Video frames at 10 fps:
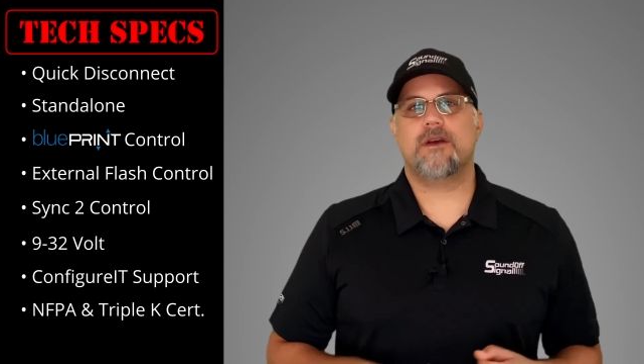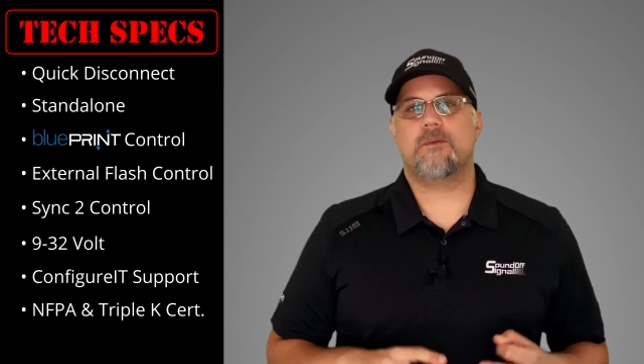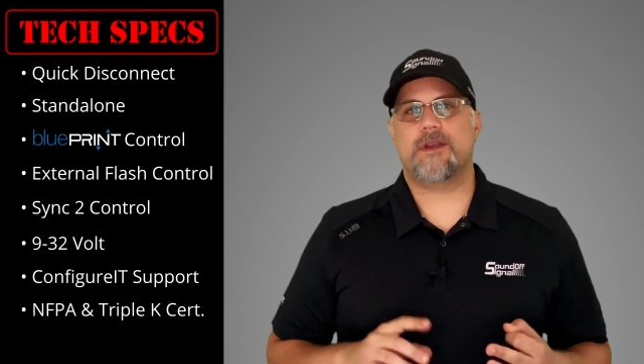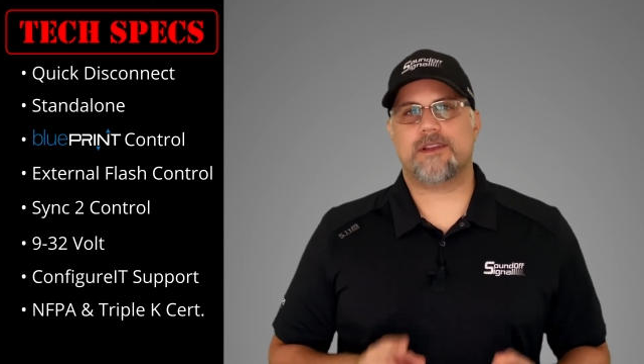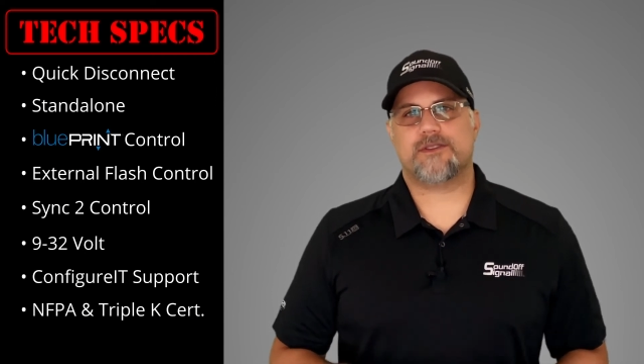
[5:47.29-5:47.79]

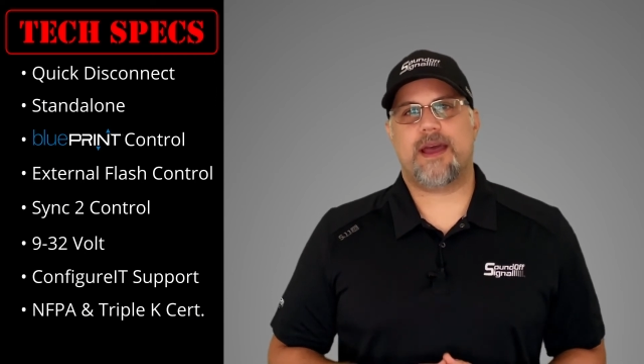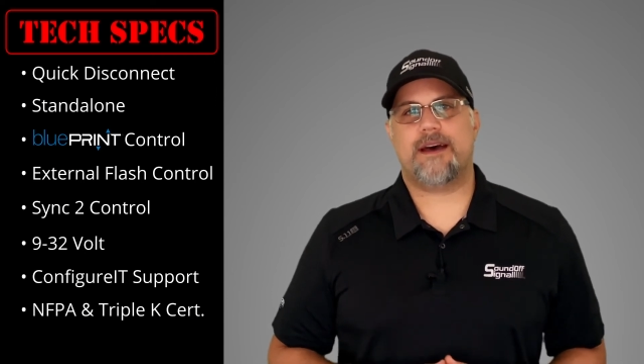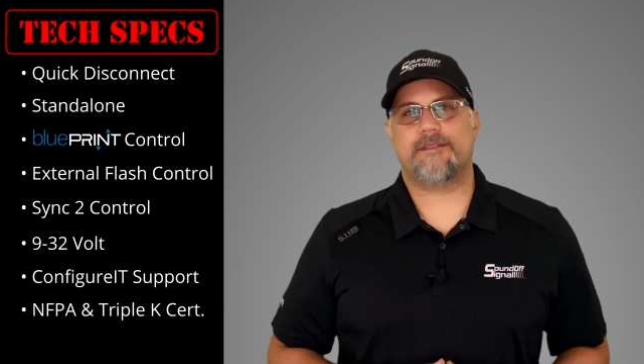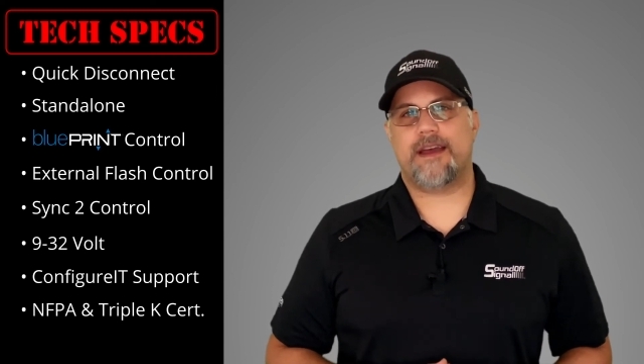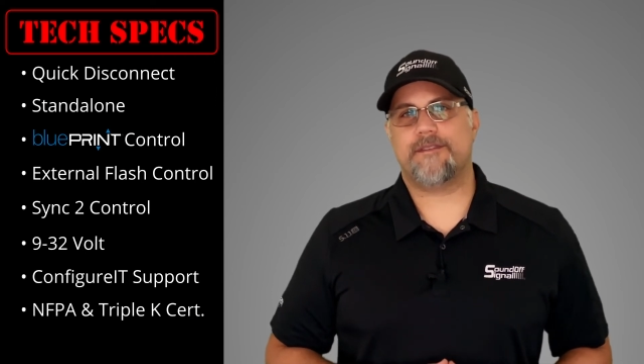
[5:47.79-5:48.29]
we also
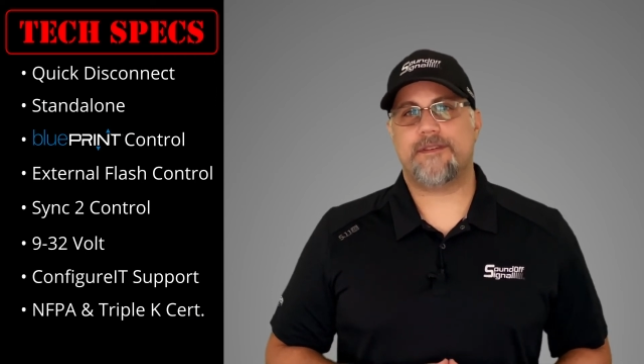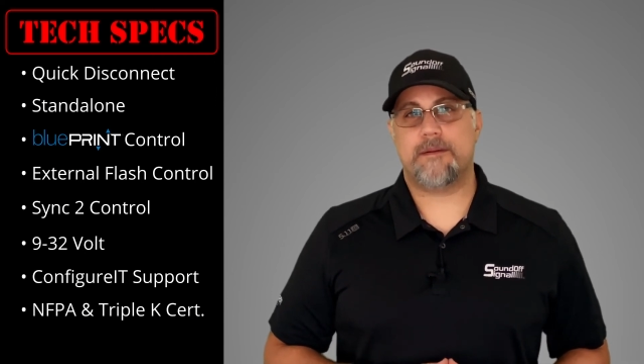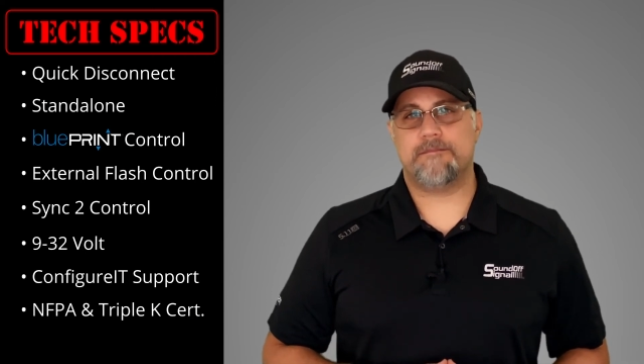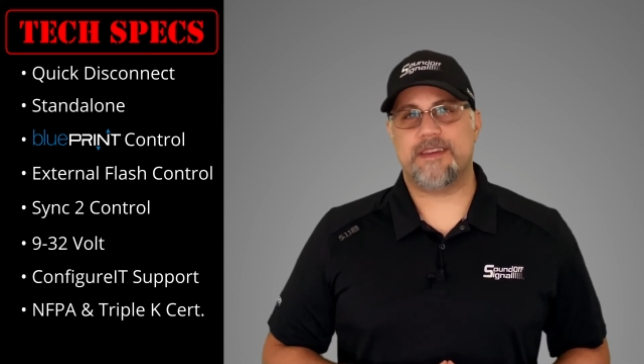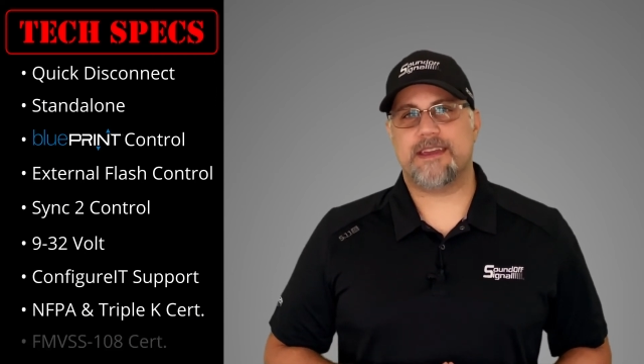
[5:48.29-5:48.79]
have
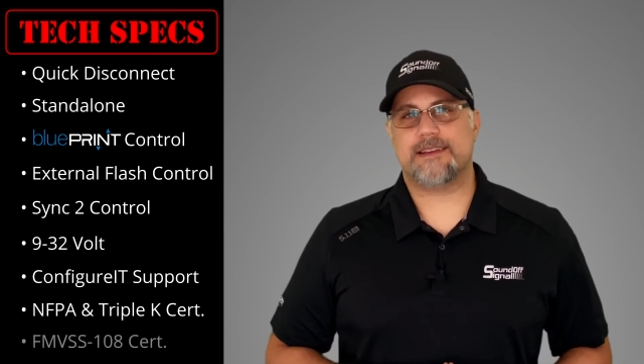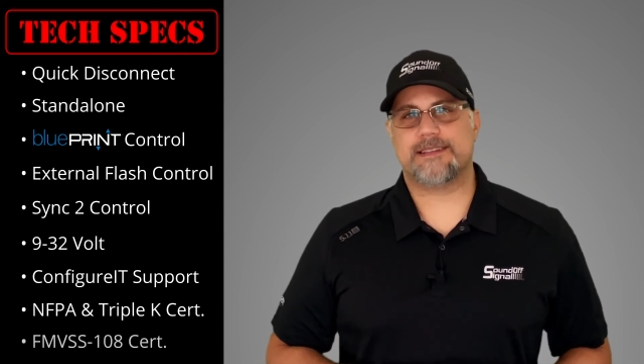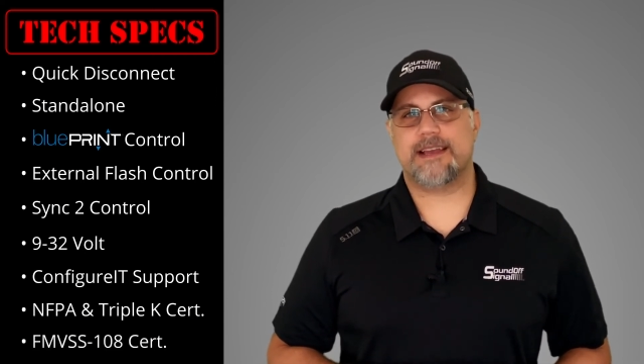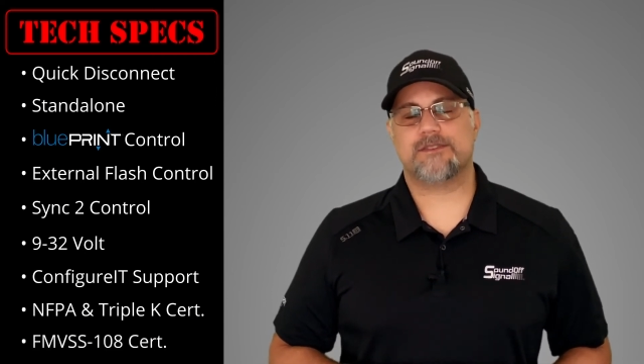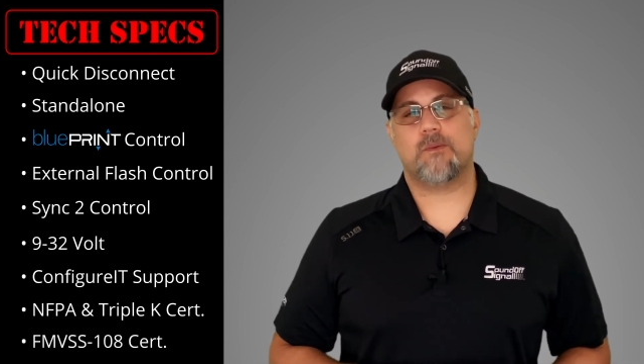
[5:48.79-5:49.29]

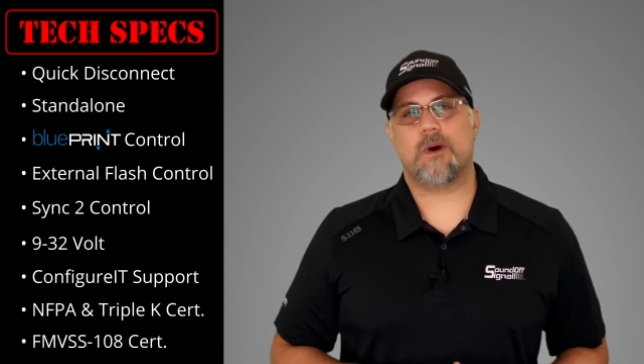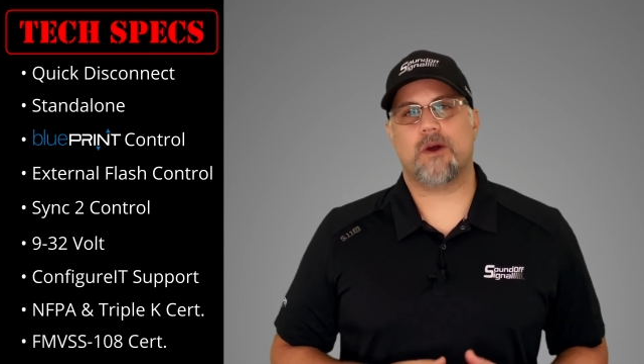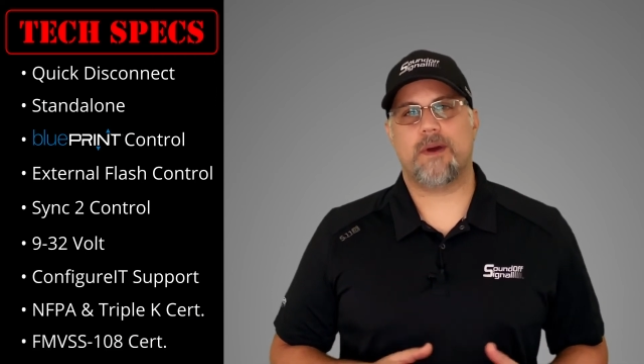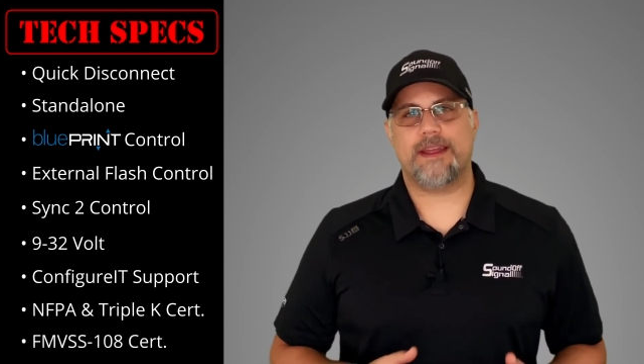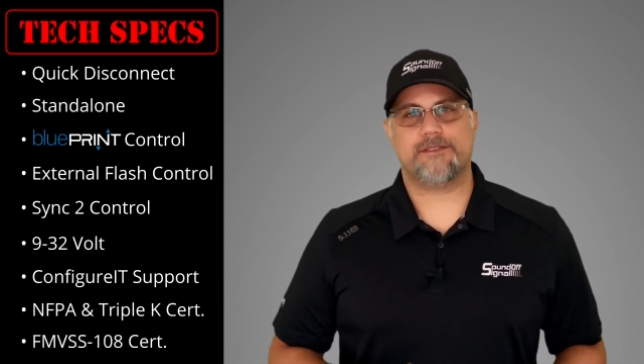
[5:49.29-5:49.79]
FMVSS
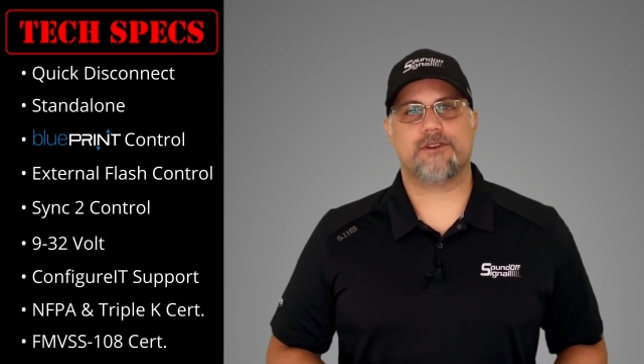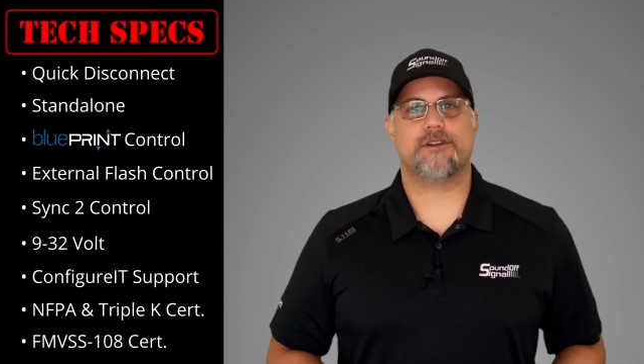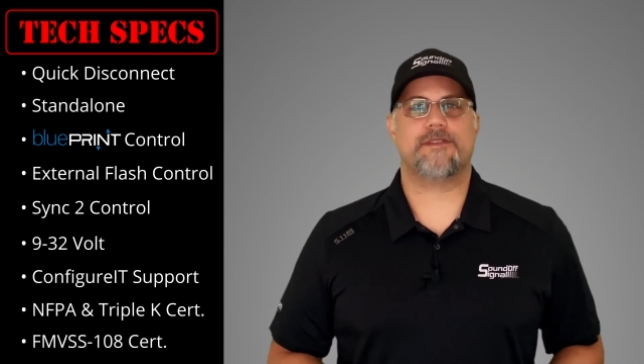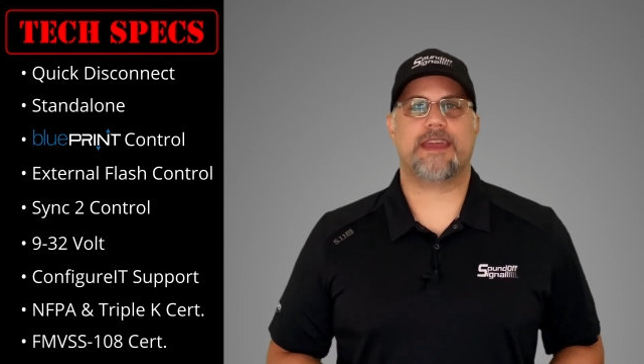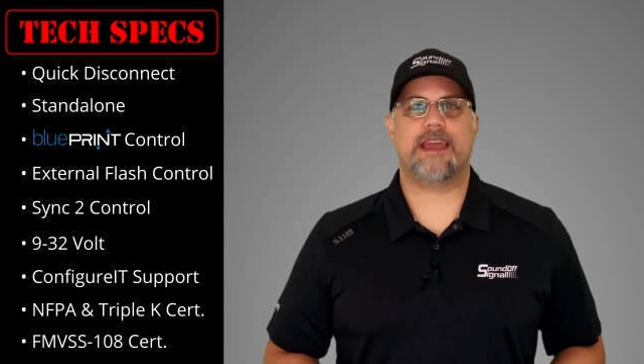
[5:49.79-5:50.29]
108
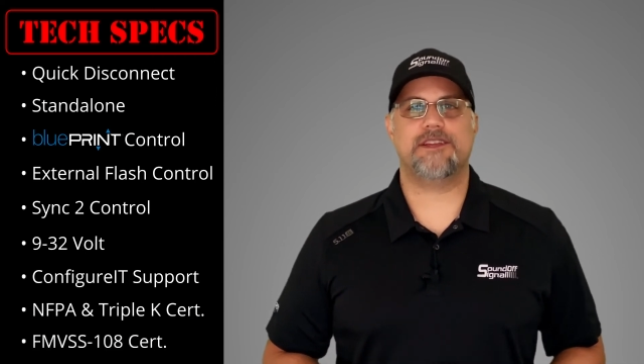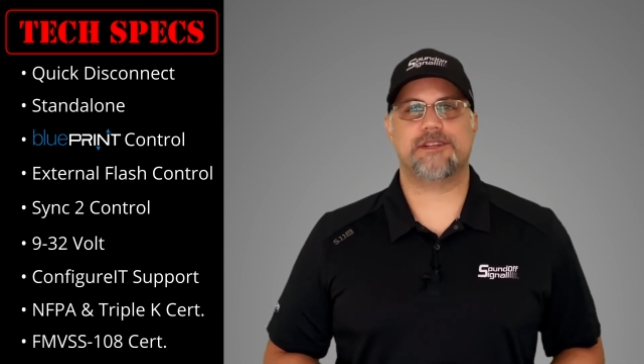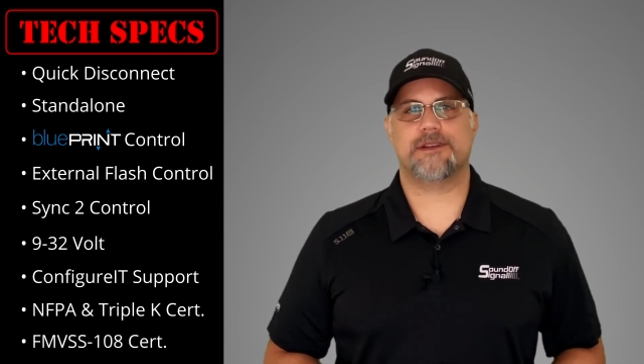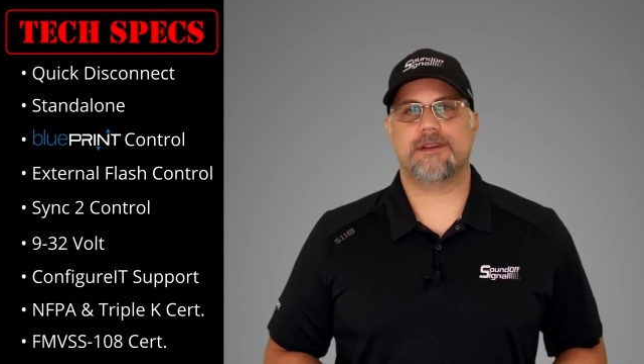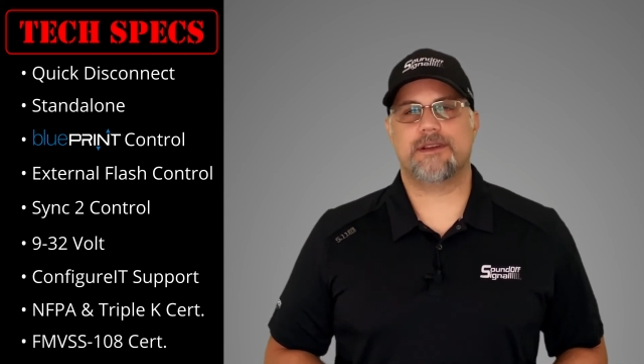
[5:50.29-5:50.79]
certification.